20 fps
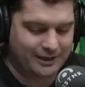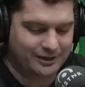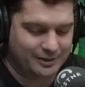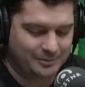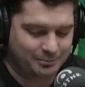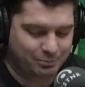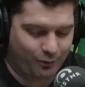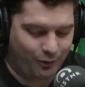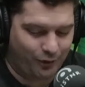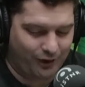
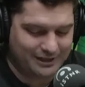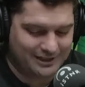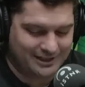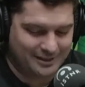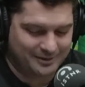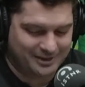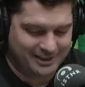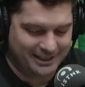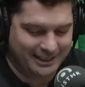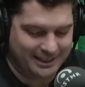surprised the
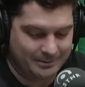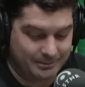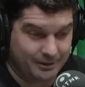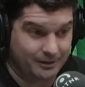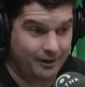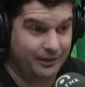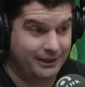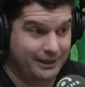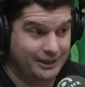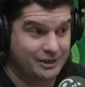team, and
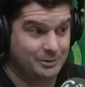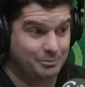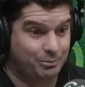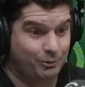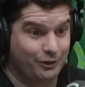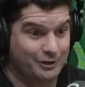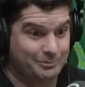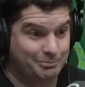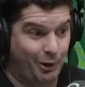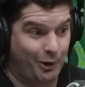I think he
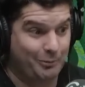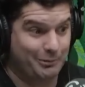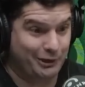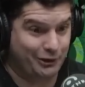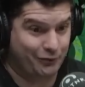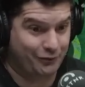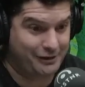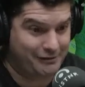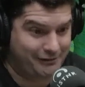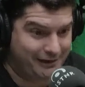surprised Beau
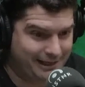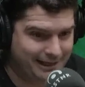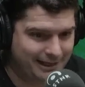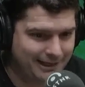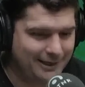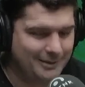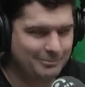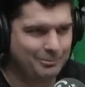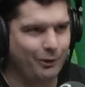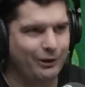McCreery
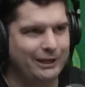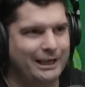by